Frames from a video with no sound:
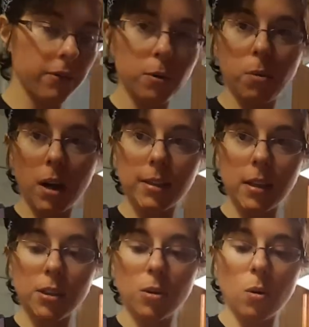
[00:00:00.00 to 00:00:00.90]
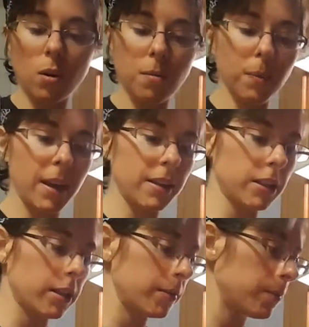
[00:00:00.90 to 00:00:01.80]
a food processor or a
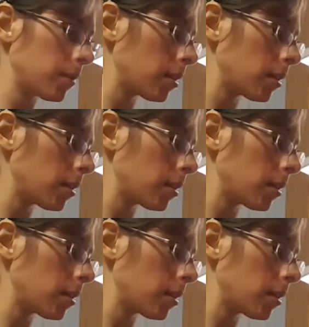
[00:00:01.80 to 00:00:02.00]
blender.